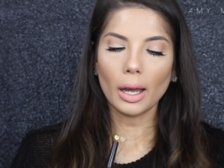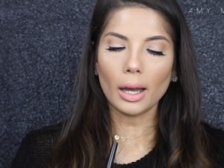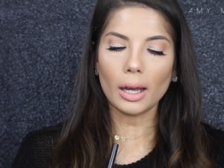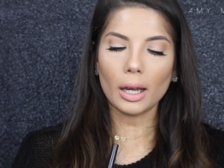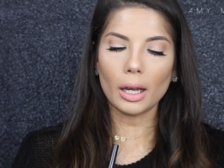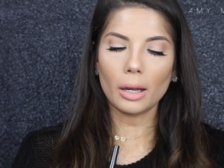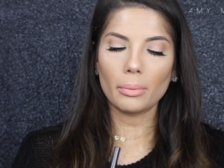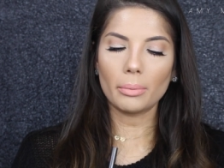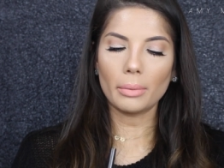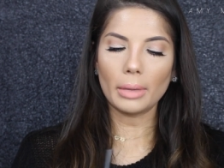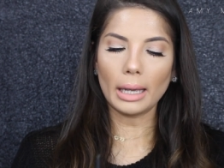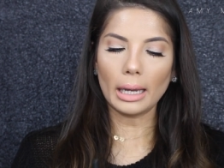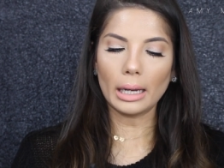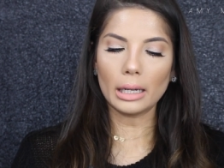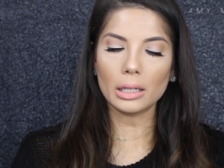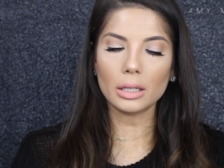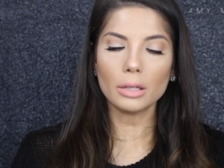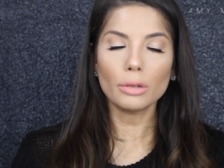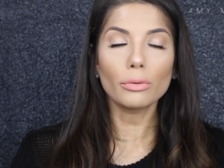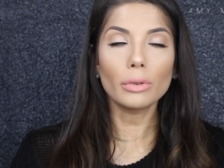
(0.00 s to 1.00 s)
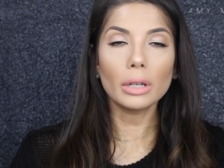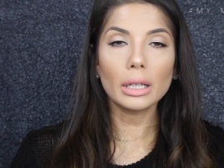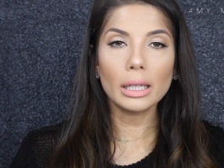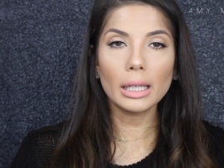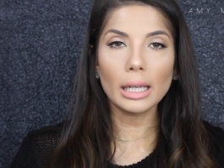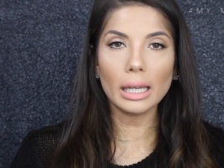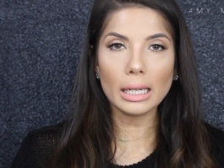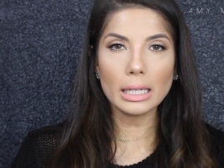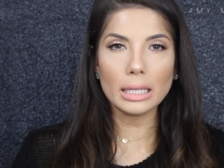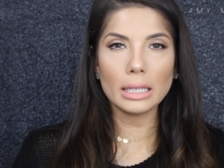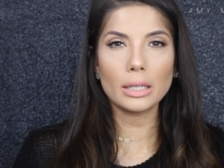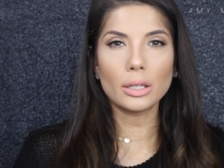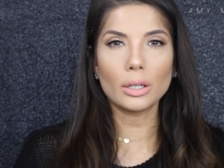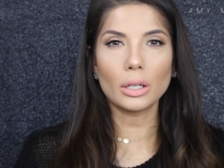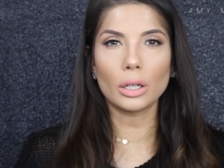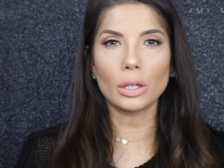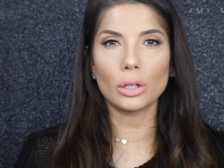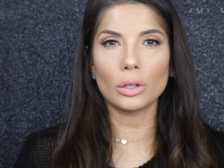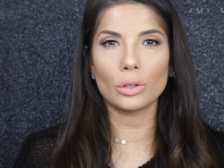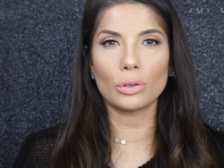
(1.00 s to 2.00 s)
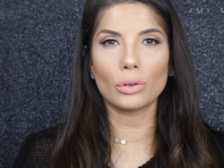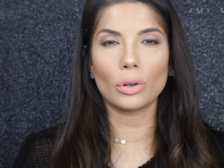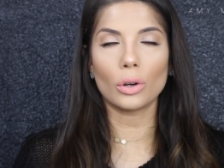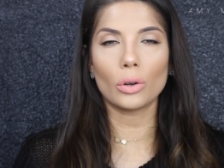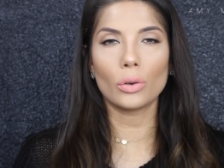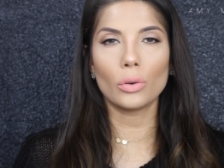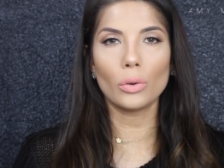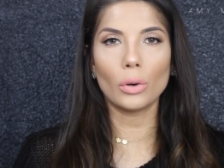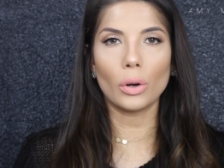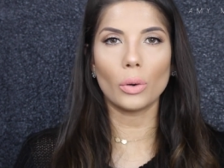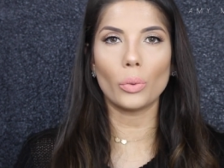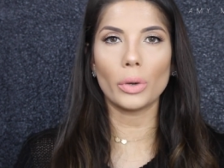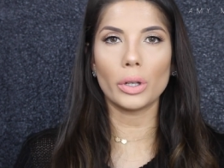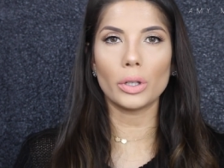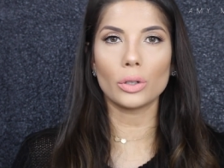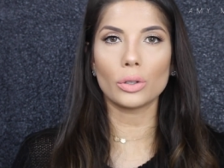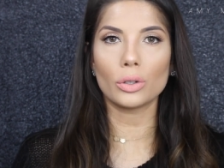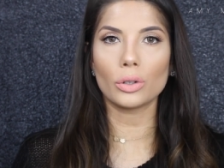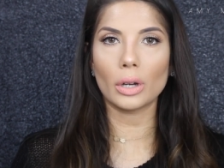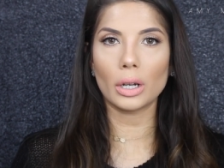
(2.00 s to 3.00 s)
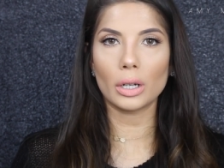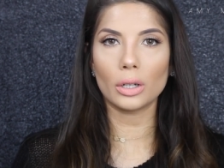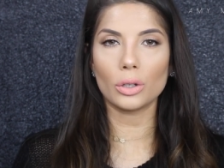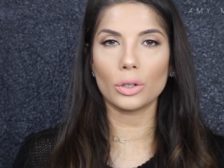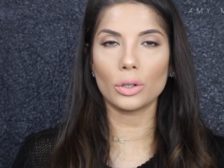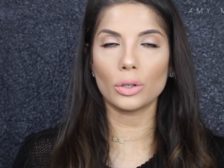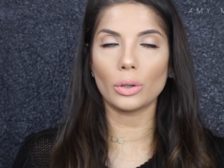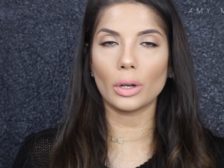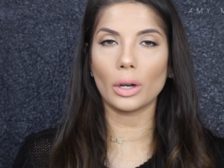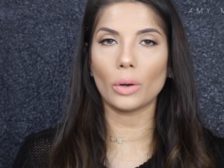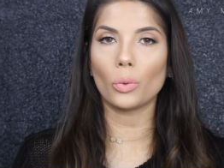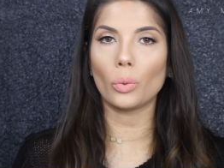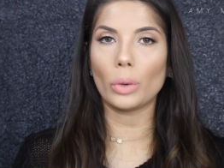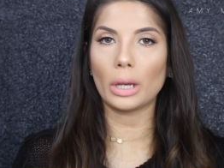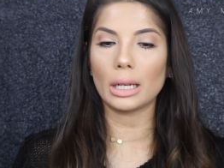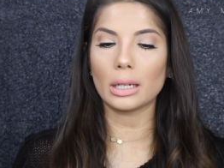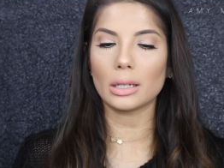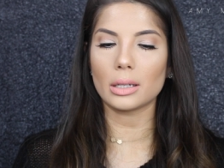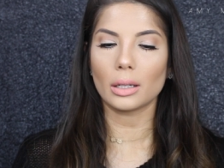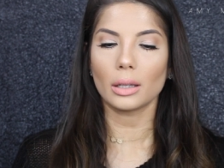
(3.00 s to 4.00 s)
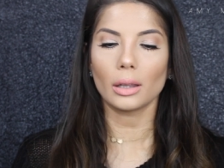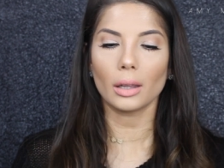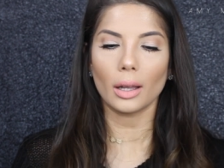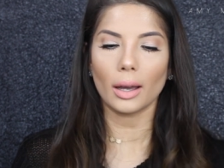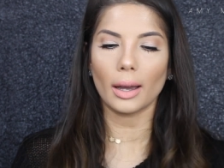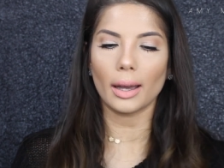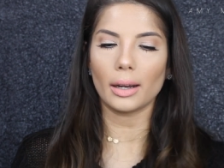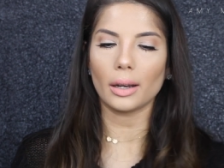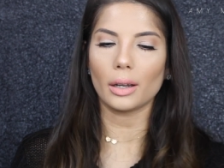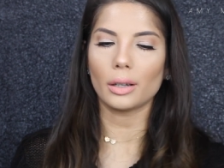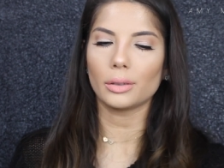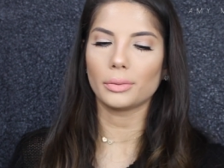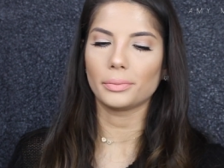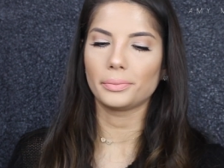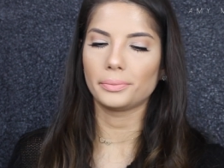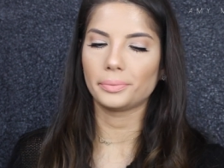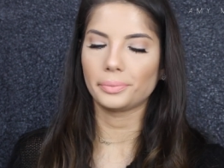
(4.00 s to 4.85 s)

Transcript: And it's really easy to control when you're trying to do a winged liner.